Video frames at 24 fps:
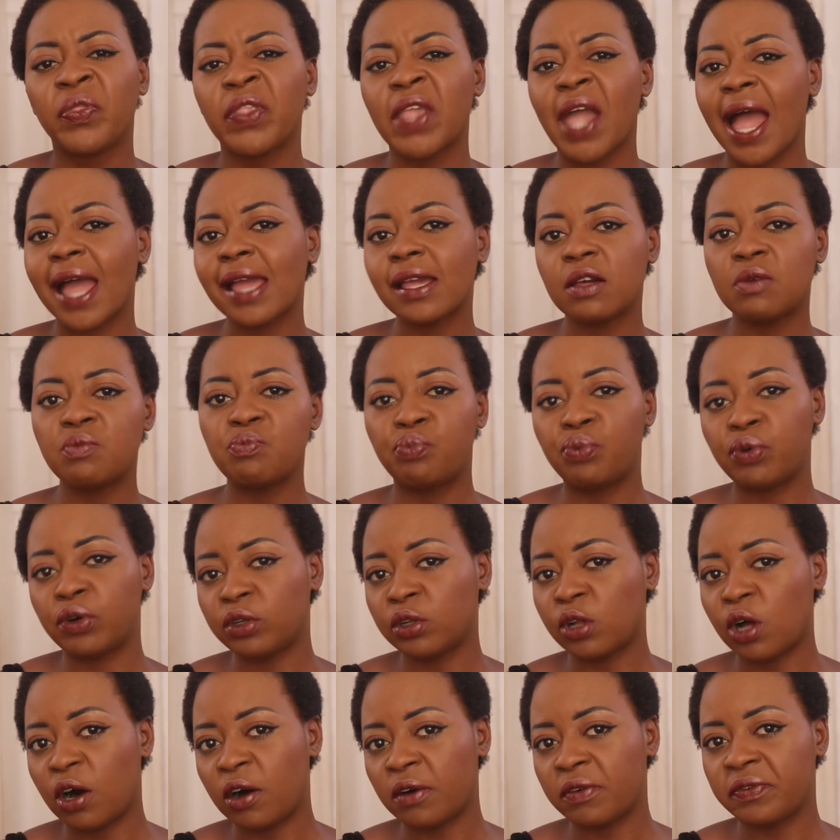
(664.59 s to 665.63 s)
I can pull
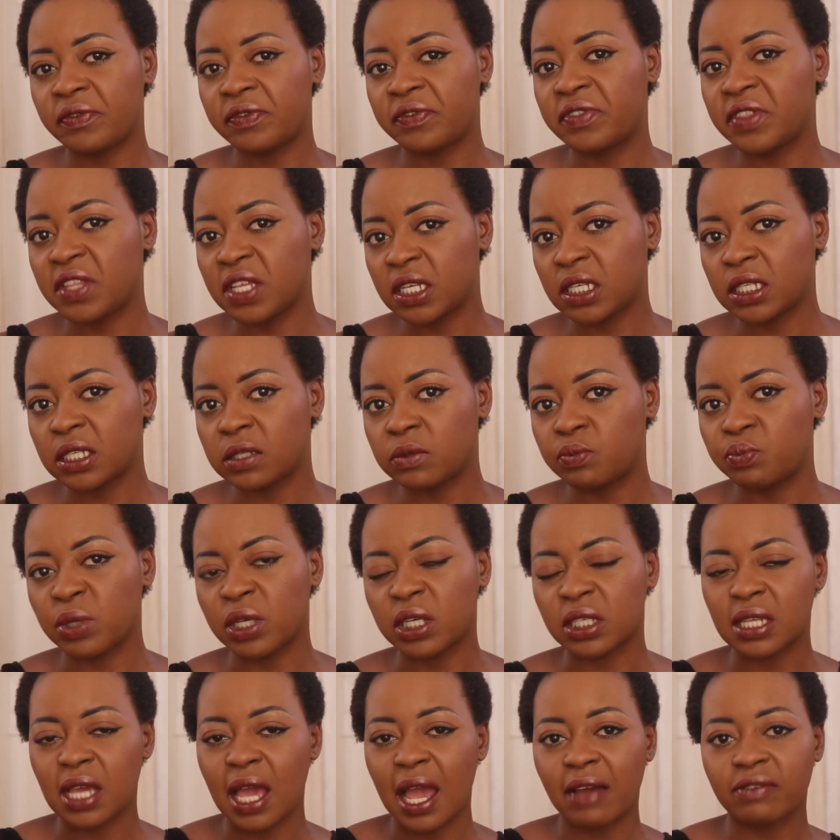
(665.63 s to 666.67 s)
off this
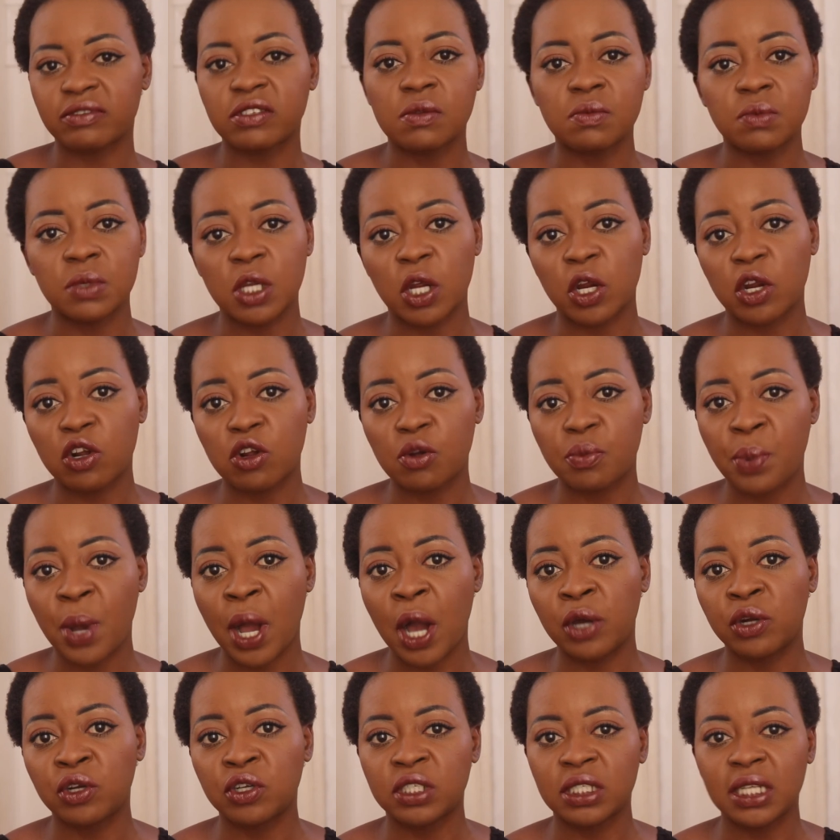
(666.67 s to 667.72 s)
because I have some darker
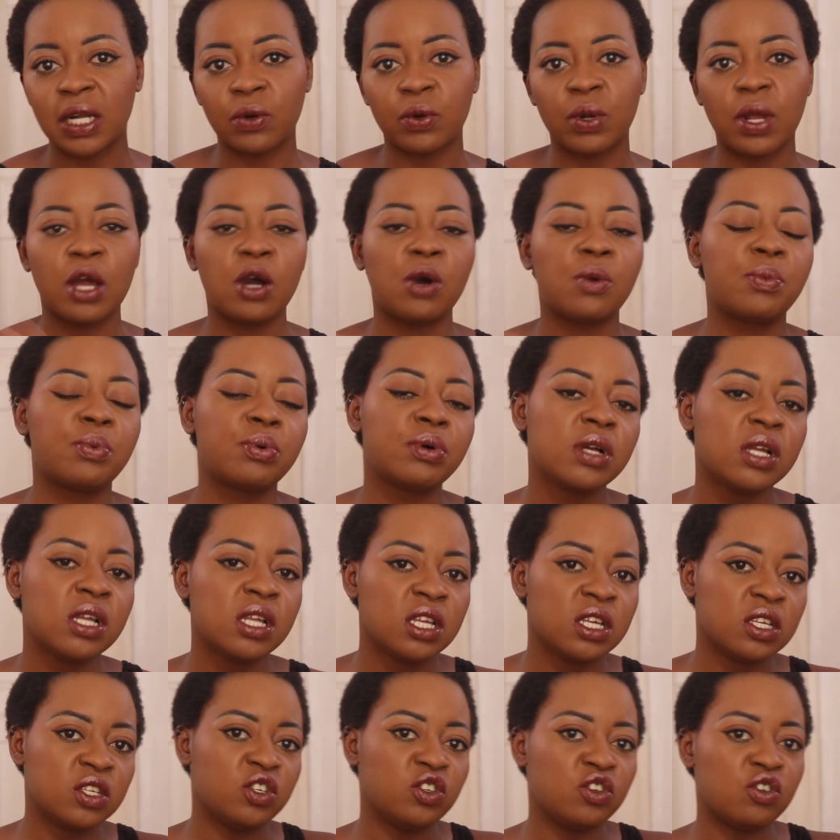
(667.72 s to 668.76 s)
powders that will help,
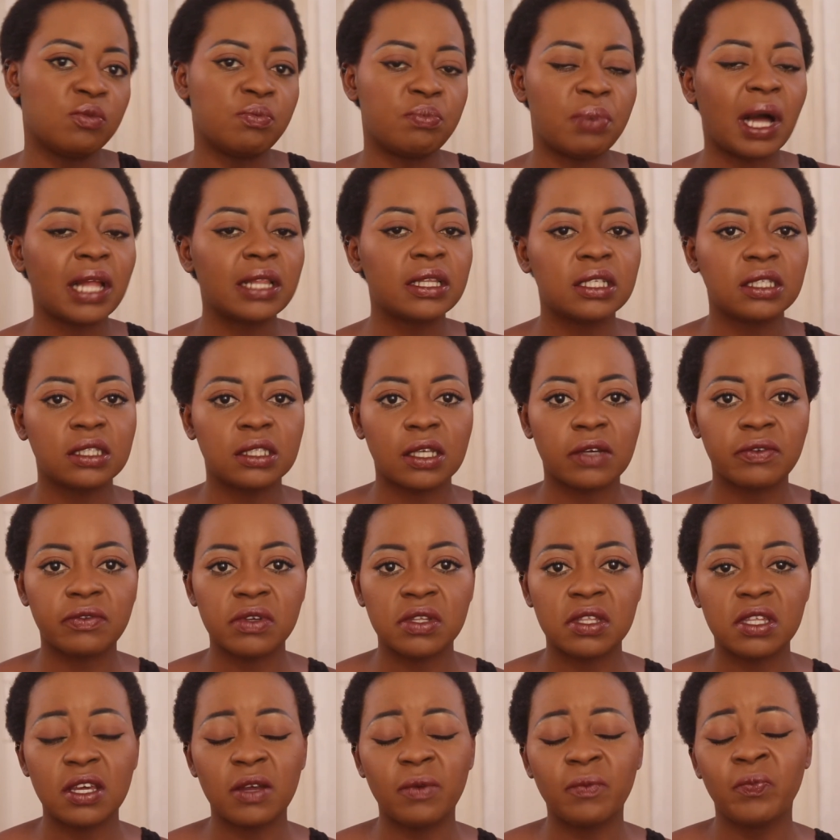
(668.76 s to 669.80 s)
you know, balance
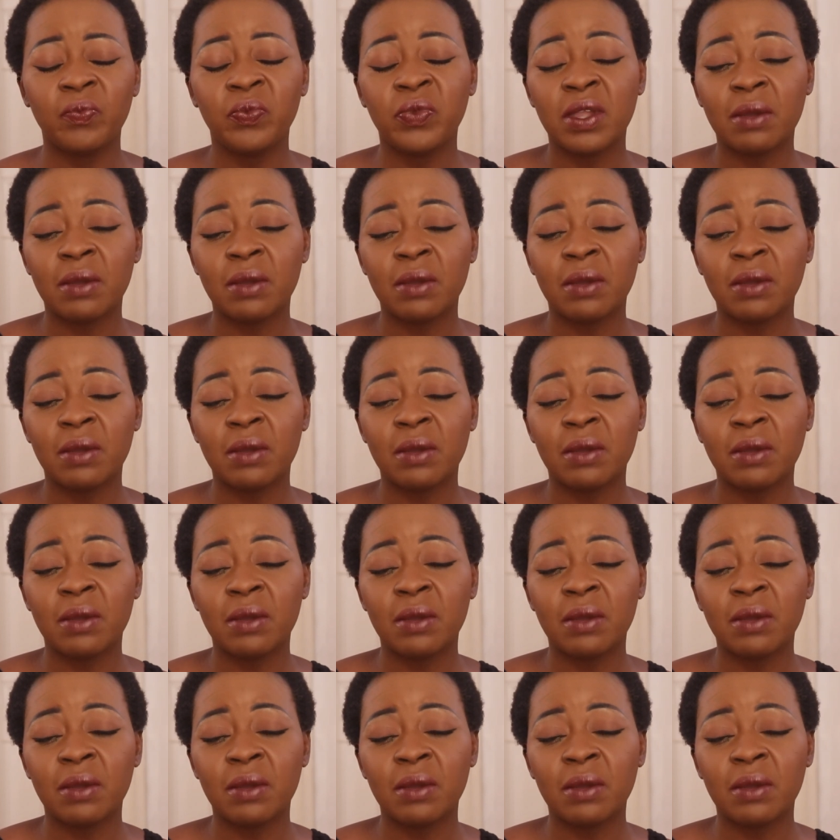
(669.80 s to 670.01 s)
everything.